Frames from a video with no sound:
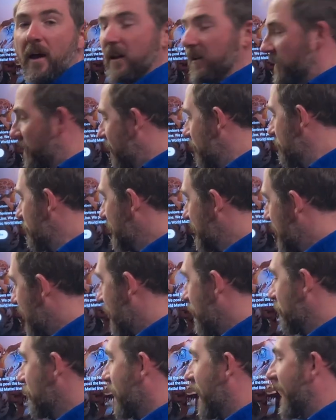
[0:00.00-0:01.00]
to the
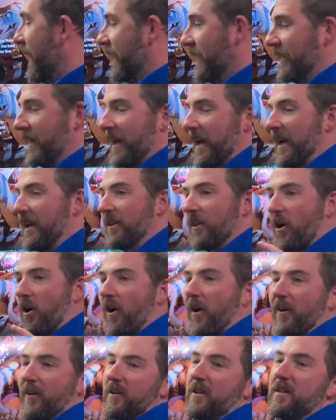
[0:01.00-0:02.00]
Mattel line. And the
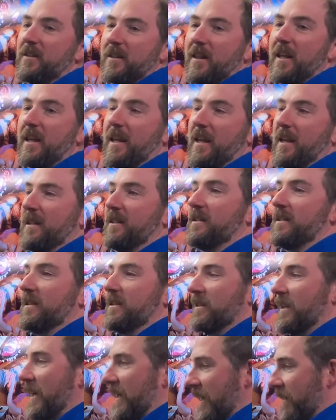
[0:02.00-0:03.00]
hardest thing is
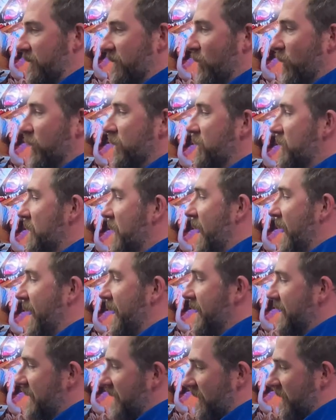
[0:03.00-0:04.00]
like I've told you
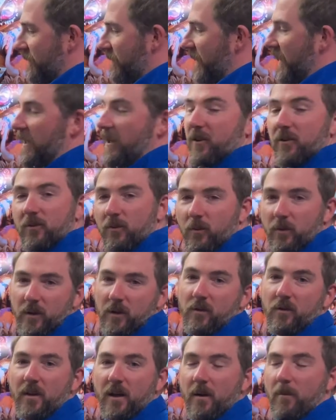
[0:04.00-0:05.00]
guys in our videos when we do
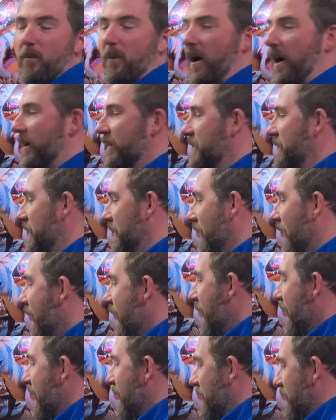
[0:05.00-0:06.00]
the unboxing,
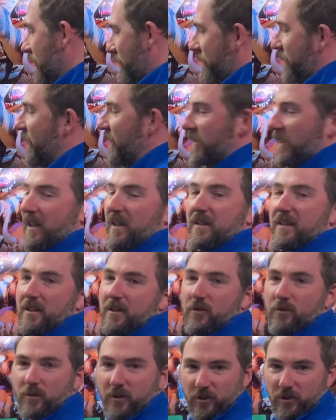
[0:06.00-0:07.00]
to fit these
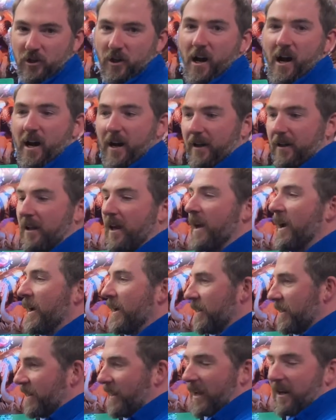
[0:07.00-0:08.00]
into a shot.
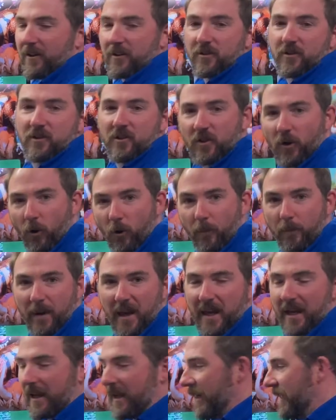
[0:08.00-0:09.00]
They are so
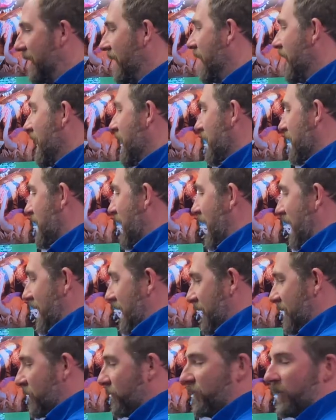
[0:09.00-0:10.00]
big that
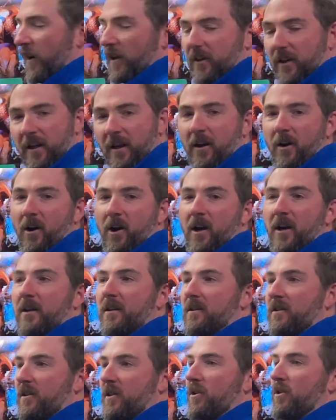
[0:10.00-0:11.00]
it's very
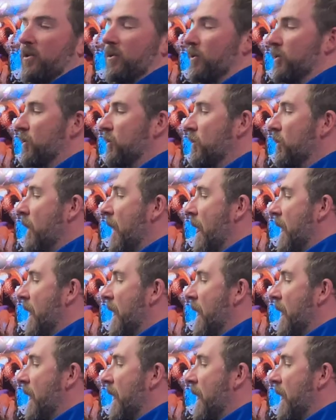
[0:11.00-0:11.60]
hard to